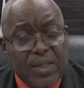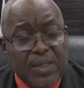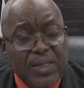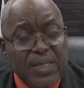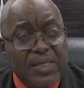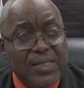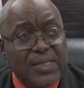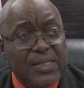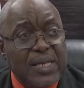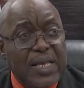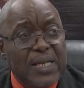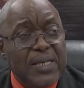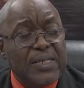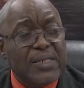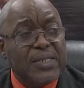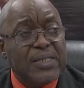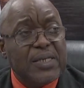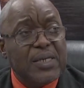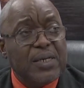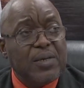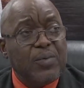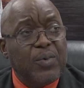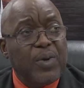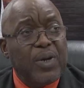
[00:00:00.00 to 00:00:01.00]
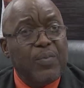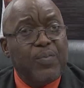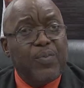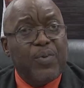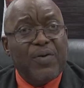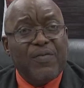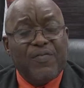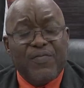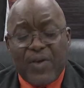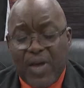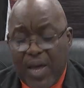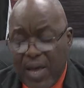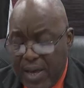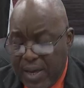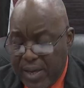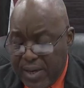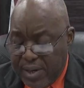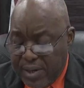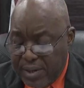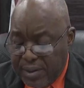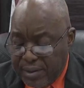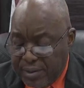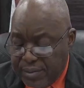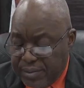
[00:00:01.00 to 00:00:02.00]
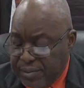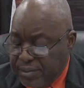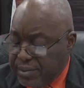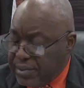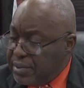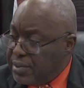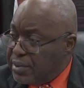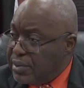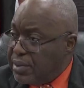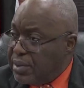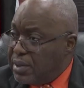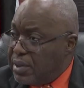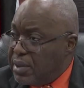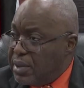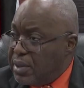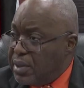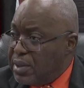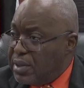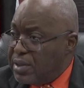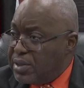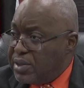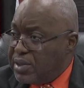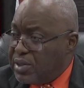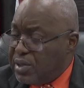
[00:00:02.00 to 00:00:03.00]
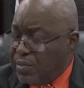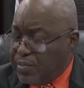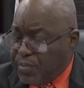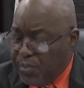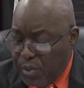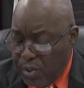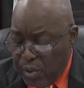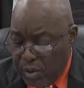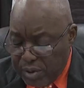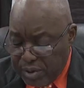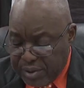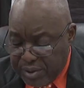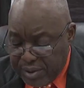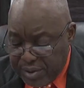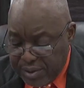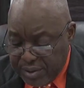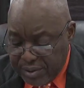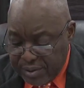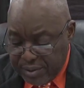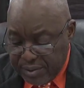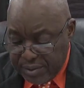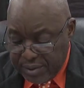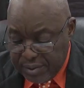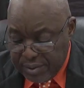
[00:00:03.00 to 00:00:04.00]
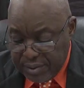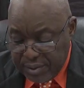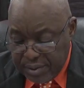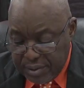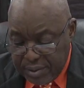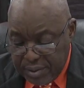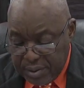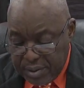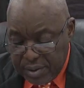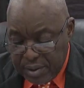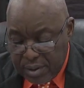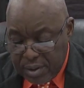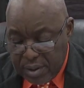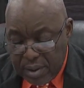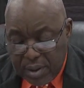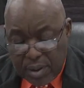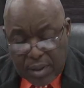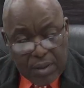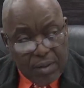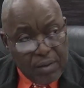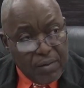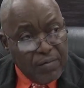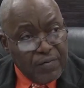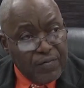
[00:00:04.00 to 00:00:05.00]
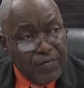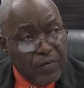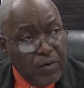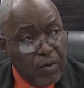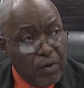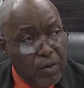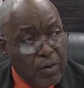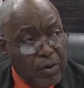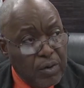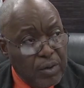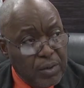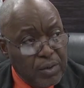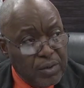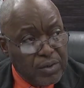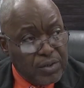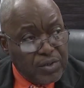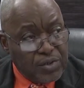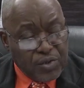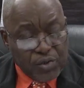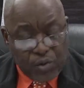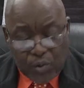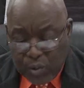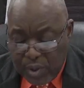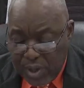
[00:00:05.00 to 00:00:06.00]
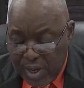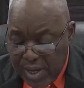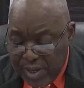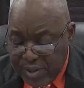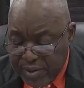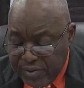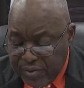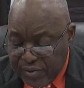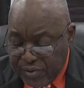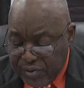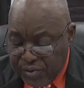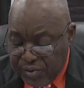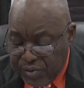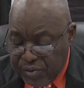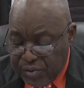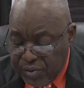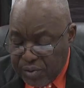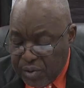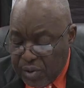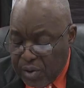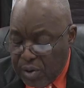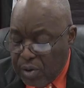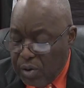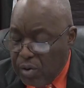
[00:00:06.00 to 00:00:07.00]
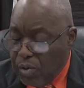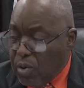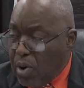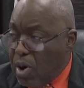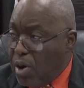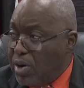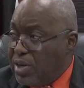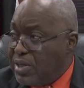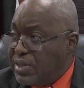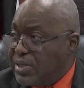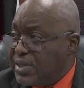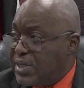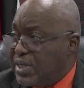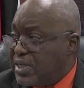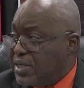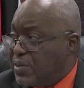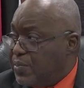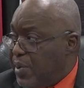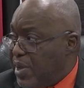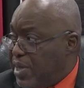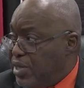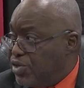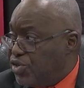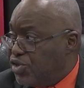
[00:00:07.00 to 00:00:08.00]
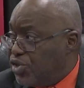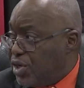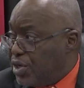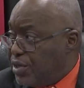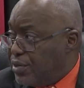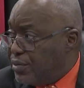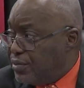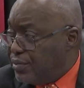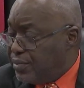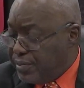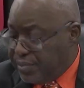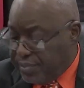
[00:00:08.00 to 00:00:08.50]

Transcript: The center will provide support for students who are on suspension,